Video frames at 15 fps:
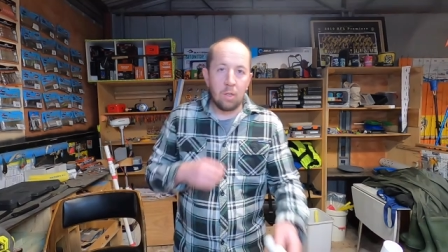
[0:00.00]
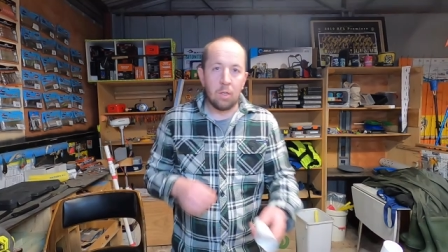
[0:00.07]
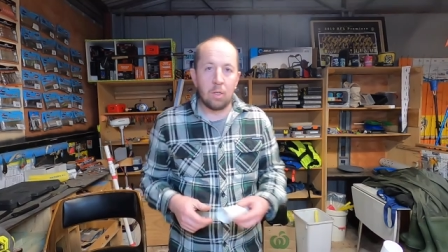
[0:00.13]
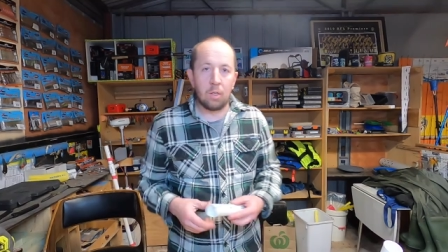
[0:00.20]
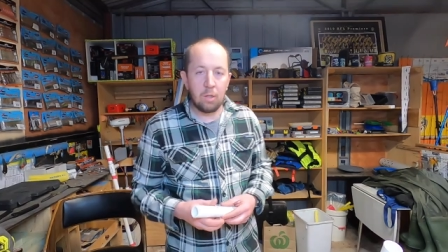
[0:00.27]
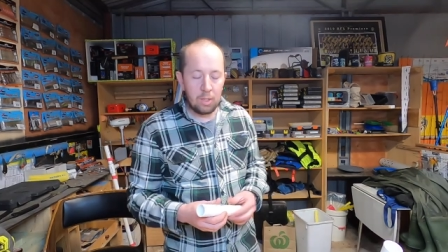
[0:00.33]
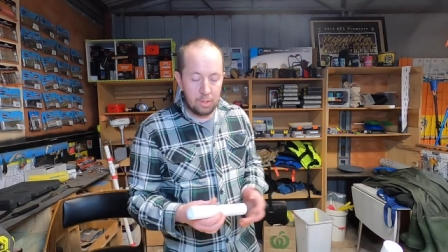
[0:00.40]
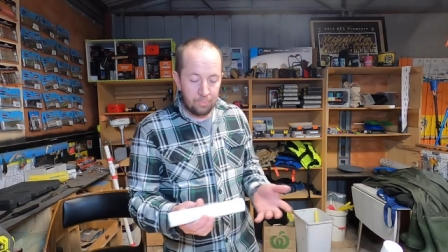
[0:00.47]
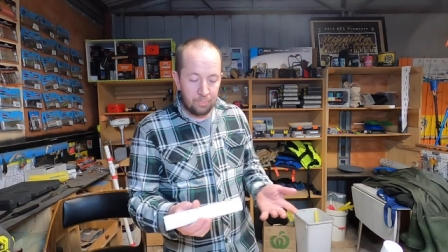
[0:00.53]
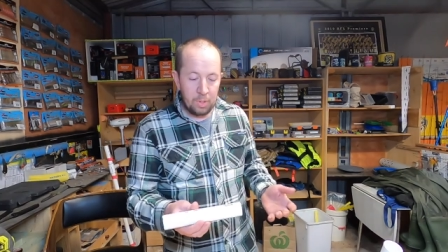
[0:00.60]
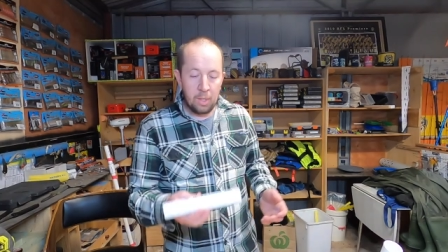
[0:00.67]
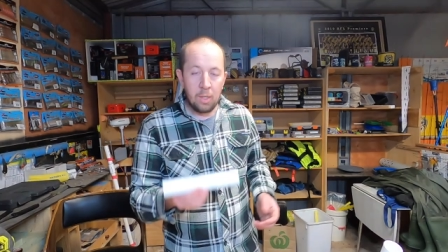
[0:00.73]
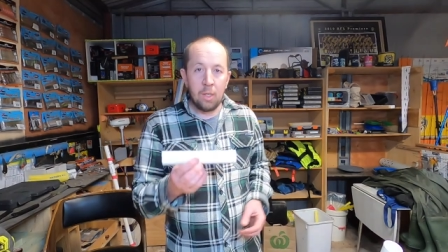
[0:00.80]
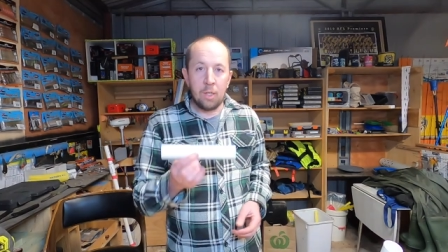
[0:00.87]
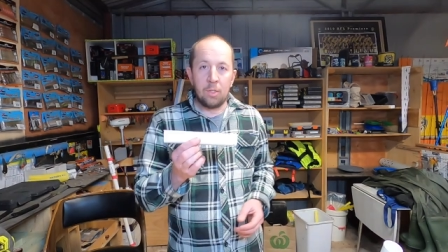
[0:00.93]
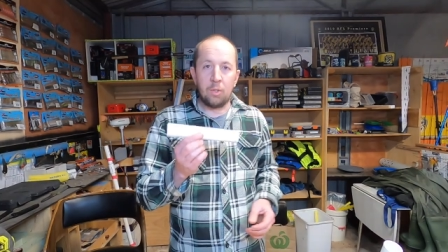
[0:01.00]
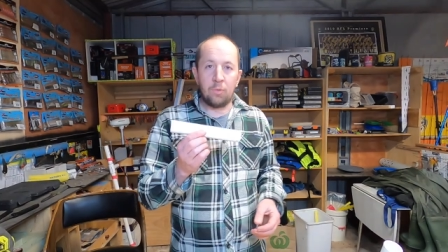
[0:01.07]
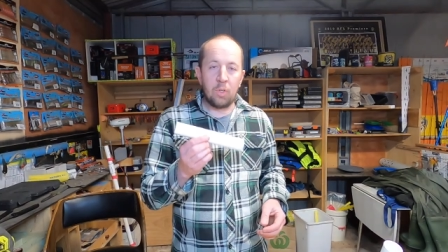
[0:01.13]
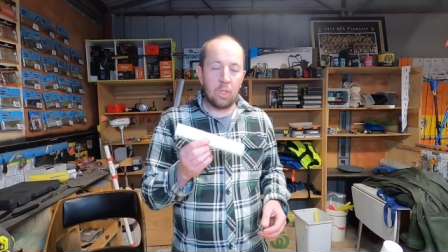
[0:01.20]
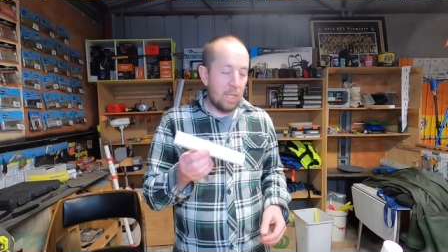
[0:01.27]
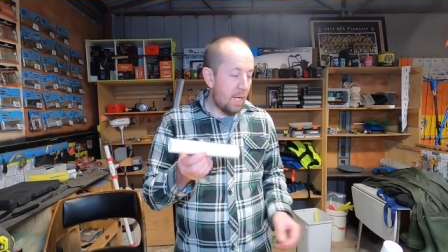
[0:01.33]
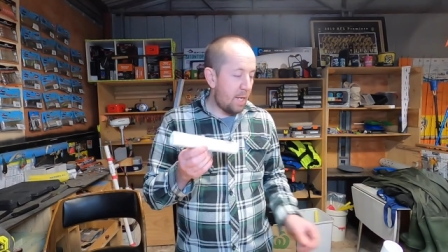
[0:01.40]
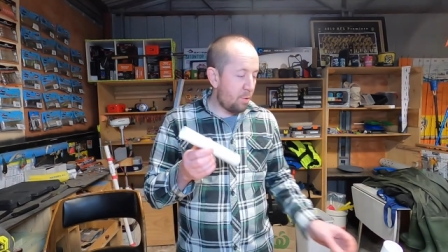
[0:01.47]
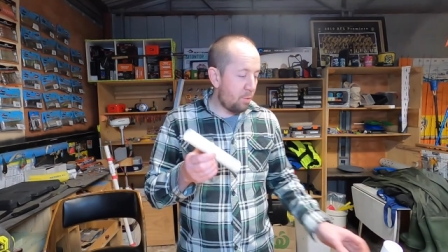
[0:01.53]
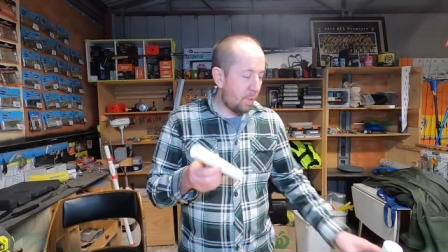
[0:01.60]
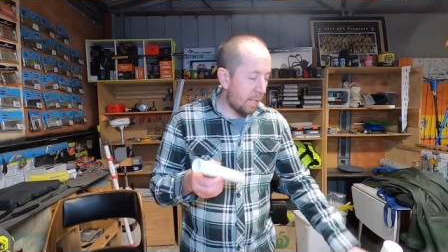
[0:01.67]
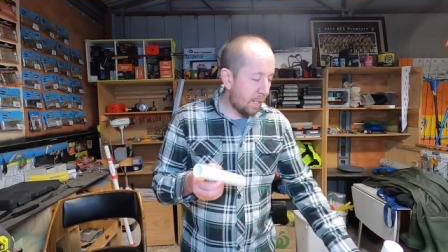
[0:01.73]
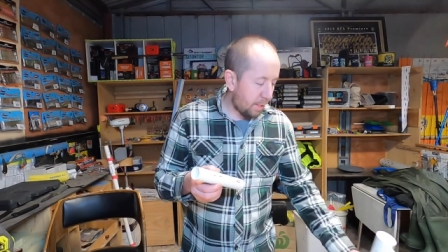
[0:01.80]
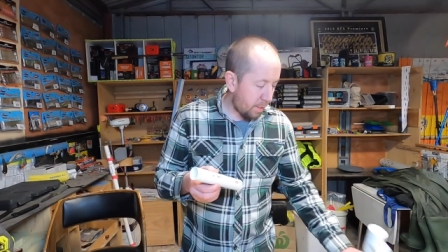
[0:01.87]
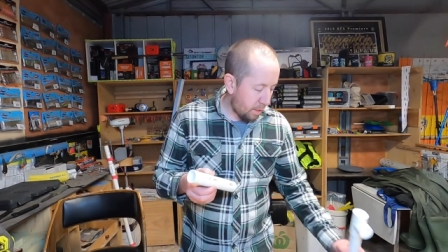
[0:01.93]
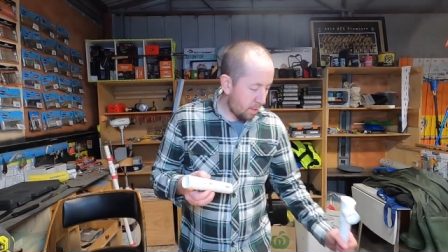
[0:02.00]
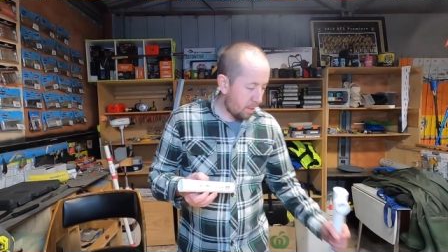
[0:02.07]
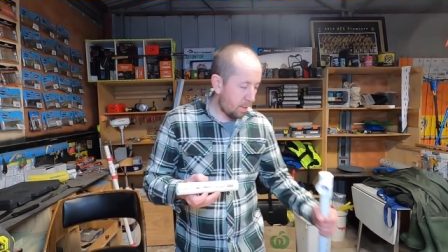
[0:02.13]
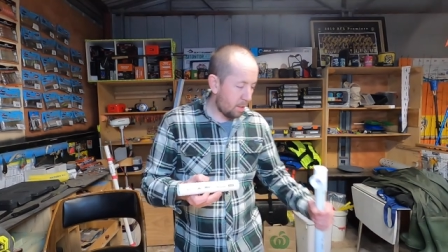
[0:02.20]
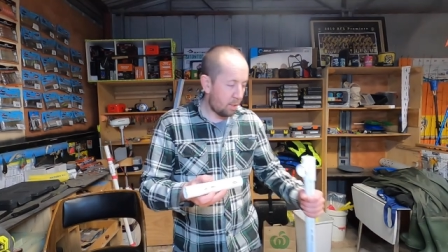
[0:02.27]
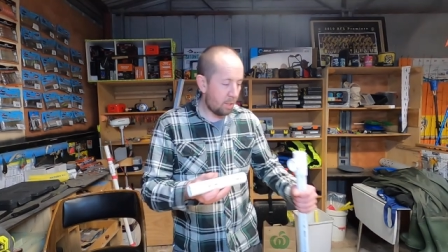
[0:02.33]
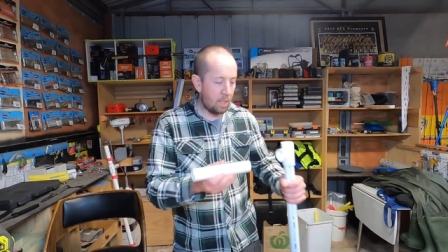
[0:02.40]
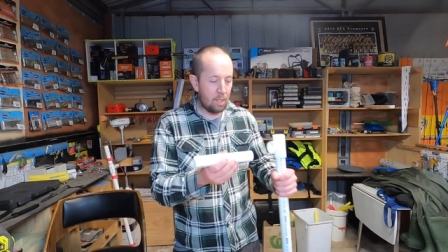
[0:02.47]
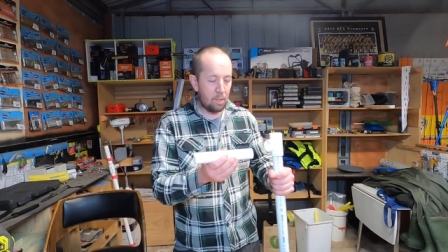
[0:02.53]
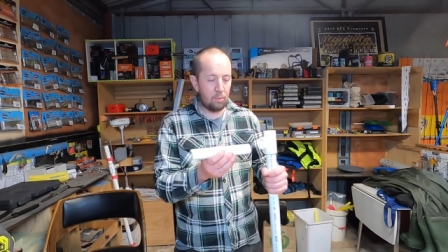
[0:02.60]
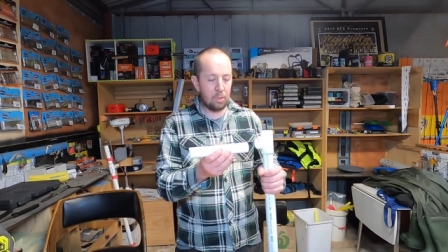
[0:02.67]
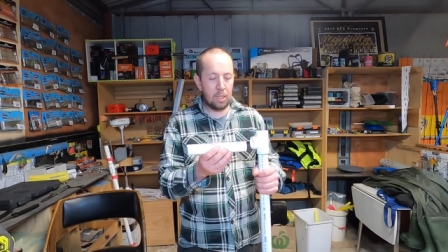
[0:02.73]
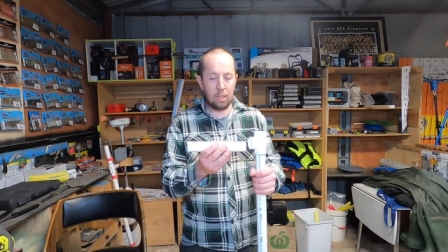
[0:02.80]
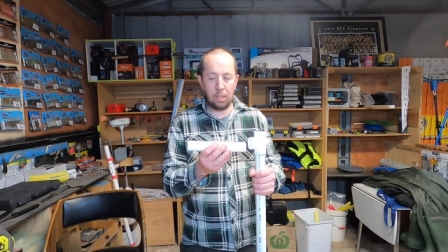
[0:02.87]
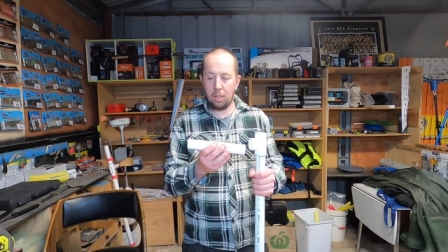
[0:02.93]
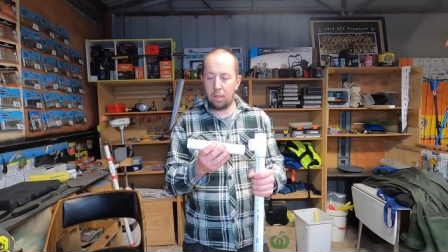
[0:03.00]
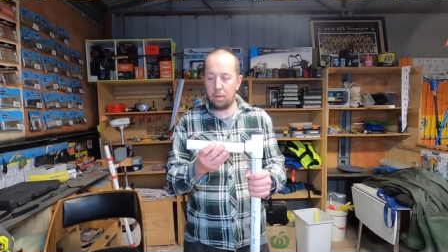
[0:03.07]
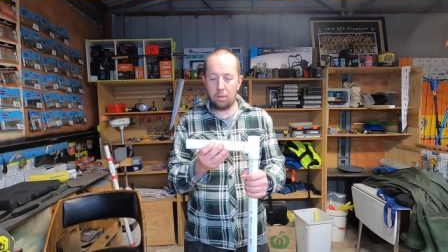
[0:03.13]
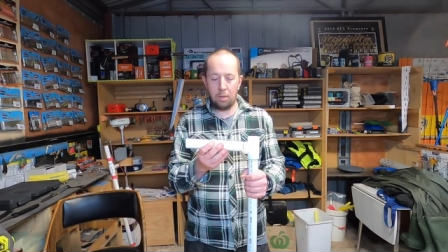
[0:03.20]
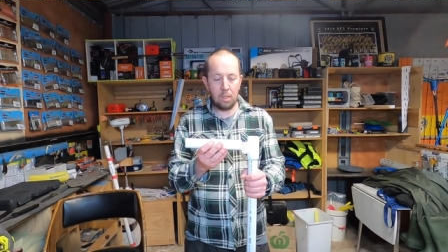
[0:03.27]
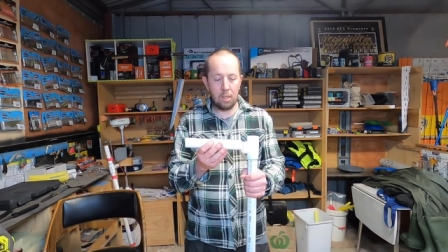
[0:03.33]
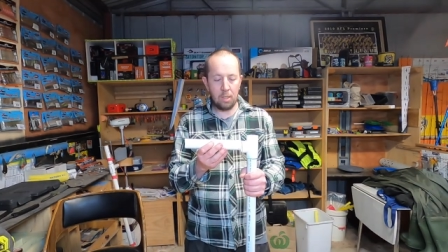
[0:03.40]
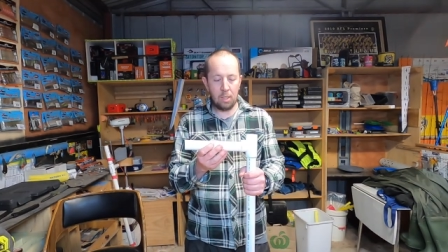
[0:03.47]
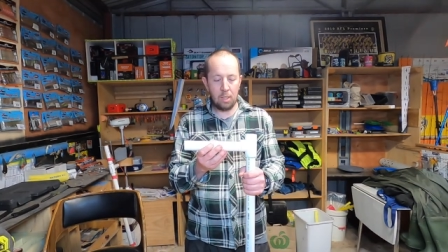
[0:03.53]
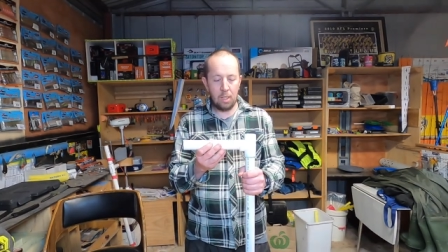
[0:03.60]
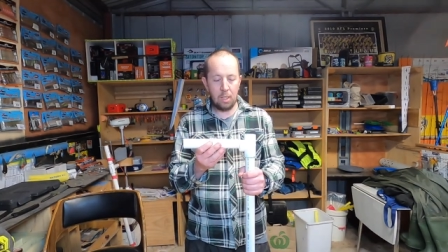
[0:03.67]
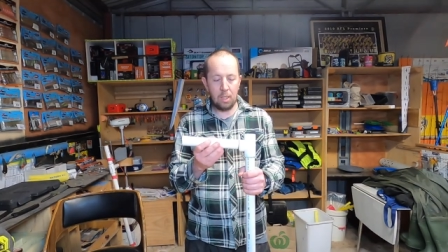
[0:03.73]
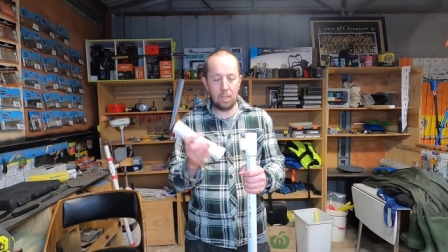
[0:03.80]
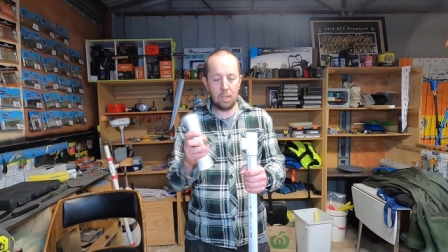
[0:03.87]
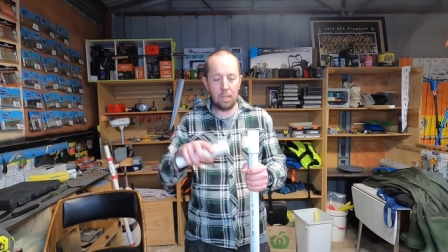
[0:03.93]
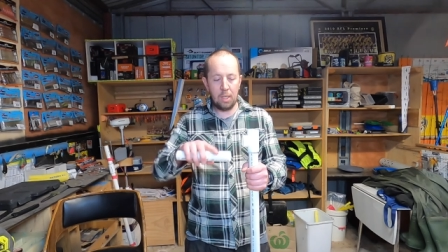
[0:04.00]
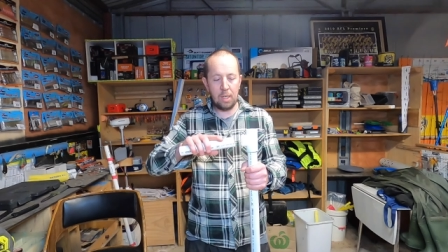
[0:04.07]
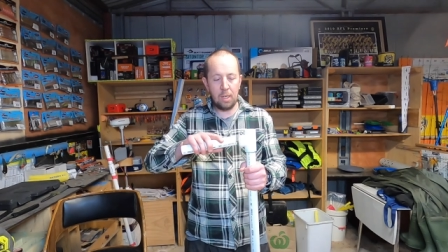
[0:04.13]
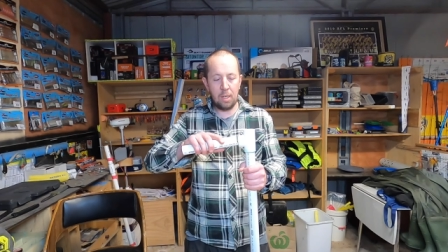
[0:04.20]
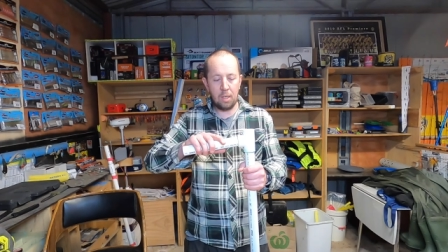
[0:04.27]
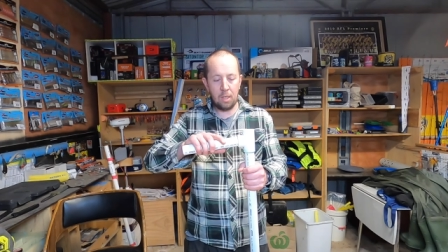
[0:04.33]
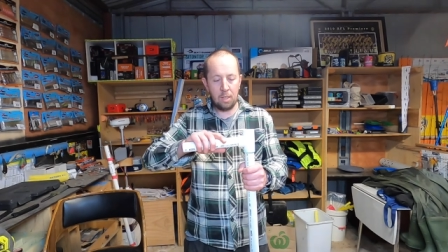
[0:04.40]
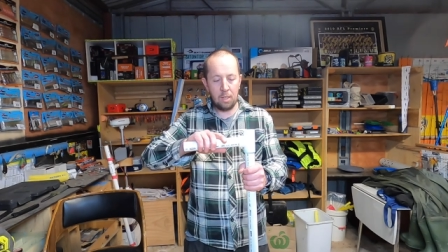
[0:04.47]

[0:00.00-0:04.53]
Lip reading: All right, guys, so I've got the handle cut. So the handle is gonna go in there,